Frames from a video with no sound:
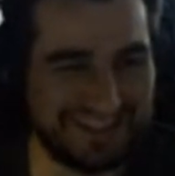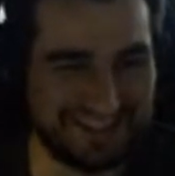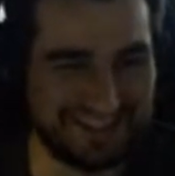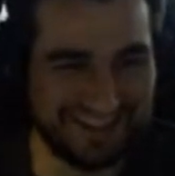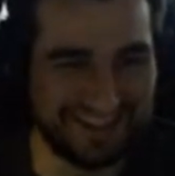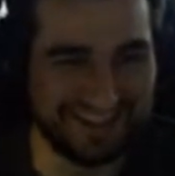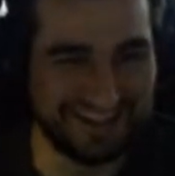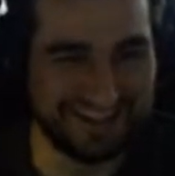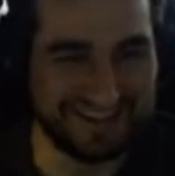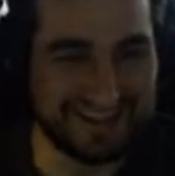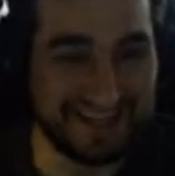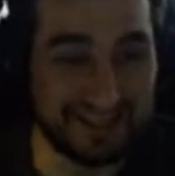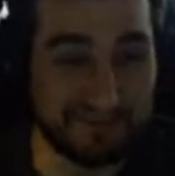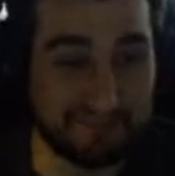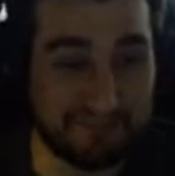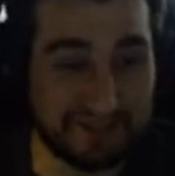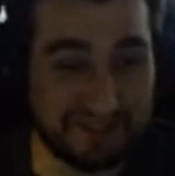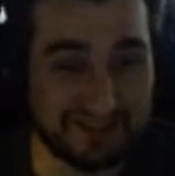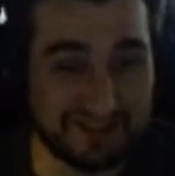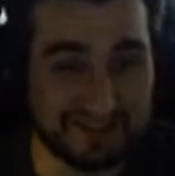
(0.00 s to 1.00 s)
that
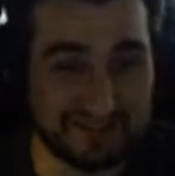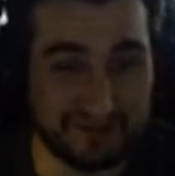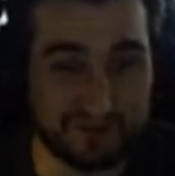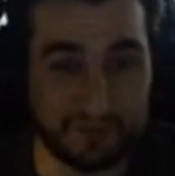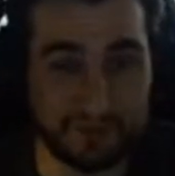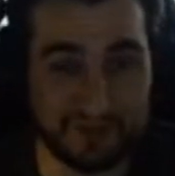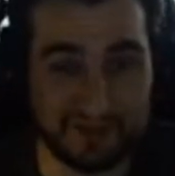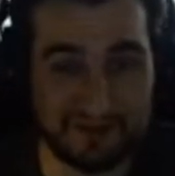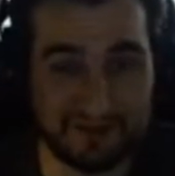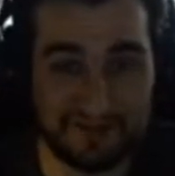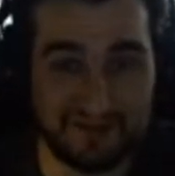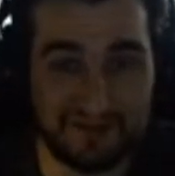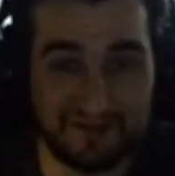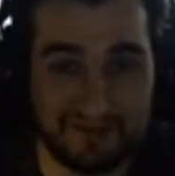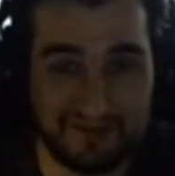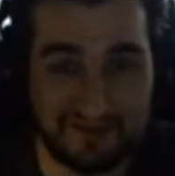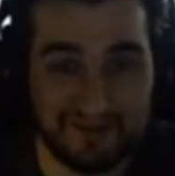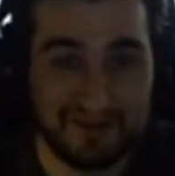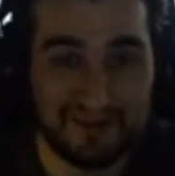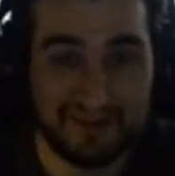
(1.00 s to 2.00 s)
piece
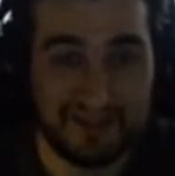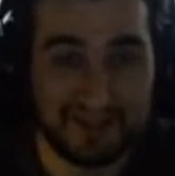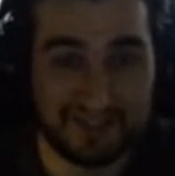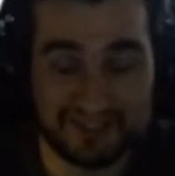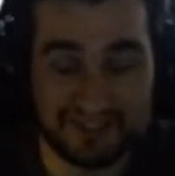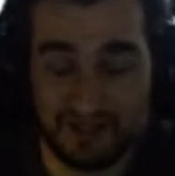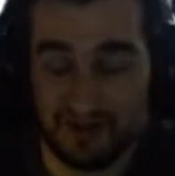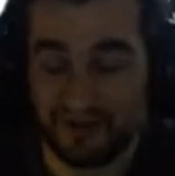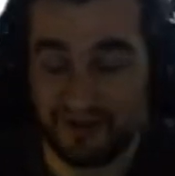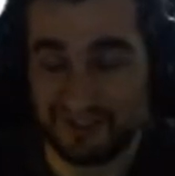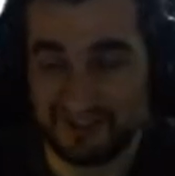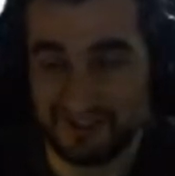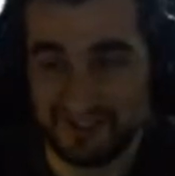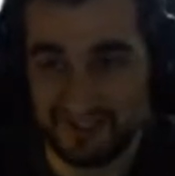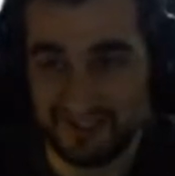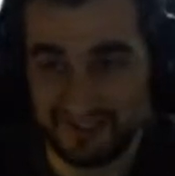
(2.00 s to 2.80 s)
will, as long as there